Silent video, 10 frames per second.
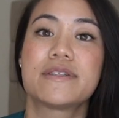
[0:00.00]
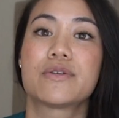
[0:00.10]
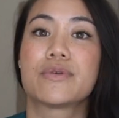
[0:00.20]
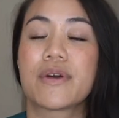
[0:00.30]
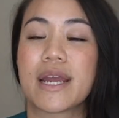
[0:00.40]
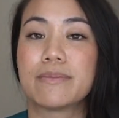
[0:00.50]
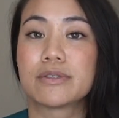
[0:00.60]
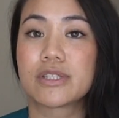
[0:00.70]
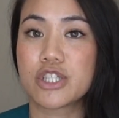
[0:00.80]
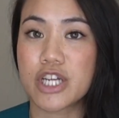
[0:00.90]
so you're able
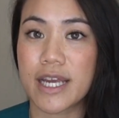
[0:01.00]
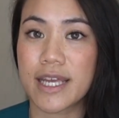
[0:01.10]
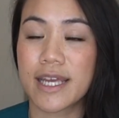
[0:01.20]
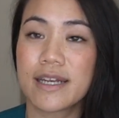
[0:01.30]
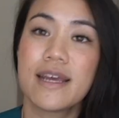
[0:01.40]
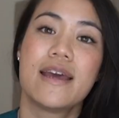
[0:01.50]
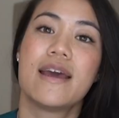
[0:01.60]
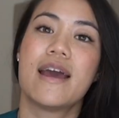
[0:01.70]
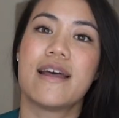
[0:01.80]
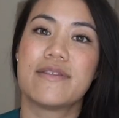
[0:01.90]
to check in,
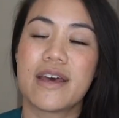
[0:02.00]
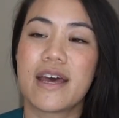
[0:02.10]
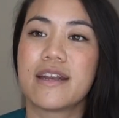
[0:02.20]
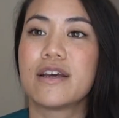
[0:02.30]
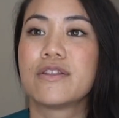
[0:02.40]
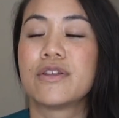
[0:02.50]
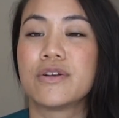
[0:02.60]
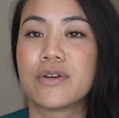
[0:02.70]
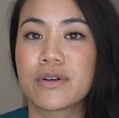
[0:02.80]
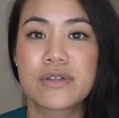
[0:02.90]
and then the
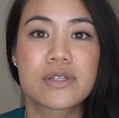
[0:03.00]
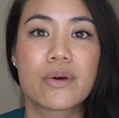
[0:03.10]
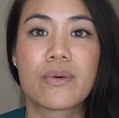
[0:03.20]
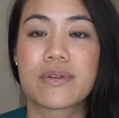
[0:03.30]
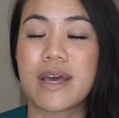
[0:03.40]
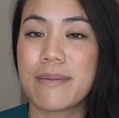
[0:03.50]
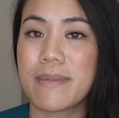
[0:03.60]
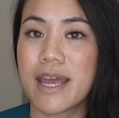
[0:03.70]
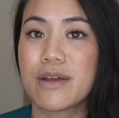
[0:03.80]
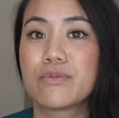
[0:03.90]
nurse or the
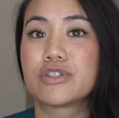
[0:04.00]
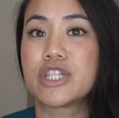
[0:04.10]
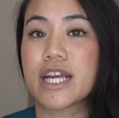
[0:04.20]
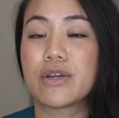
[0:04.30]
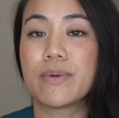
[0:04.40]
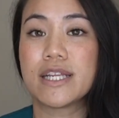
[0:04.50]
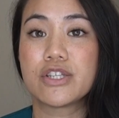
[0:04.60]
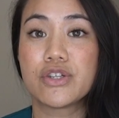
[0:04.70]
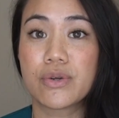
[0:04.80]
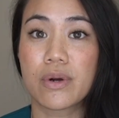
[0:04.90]
MA will check you
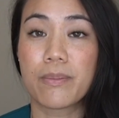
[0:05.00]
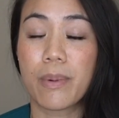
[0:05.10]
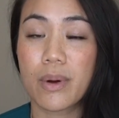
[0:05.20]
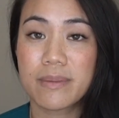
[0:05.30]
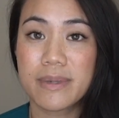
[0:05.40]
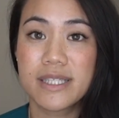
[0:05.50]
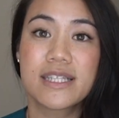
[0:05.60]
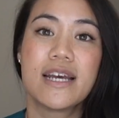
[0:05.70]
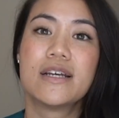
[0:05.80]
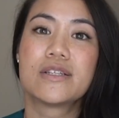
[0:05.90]
into your appointment.
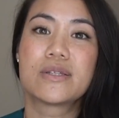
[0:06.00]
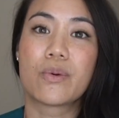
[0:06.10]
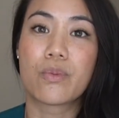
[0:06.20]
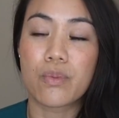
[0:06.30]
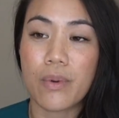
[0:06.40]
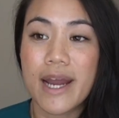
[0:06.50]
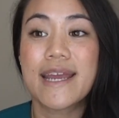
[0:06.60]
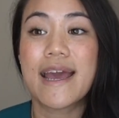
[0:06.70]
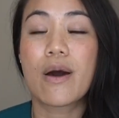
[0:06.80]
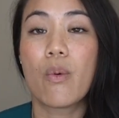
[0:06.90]
So
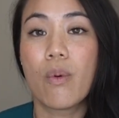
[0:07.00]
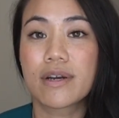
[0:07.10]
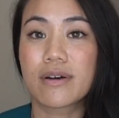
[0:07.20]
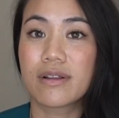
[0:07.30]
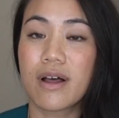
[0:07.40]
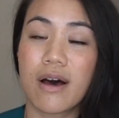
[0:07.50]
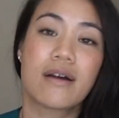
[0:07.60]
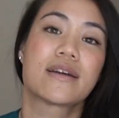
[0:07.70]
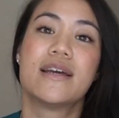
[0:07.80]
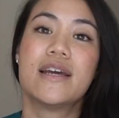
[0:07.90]
right at 1
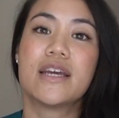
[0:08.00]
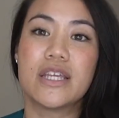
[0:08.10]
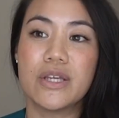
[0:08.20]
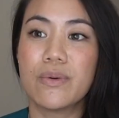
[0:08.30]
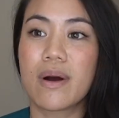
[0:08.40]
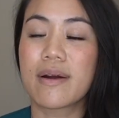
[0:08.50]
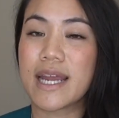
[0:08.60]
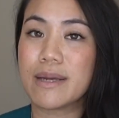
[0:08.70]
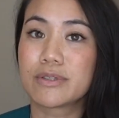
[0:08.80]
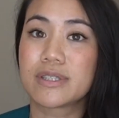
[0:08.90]
o'clock, you are
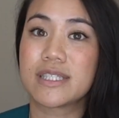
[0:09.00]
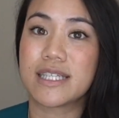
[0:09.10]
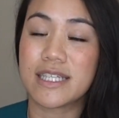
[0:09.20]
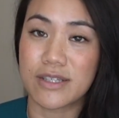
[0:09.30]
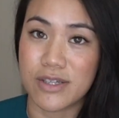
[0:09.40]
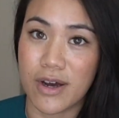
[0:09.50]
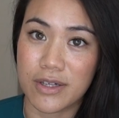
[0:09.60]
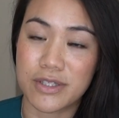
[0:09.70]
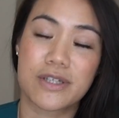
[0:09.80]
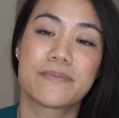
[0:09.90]
able to see the
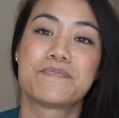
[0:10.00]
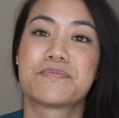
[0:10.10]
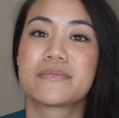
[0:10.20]
doctor.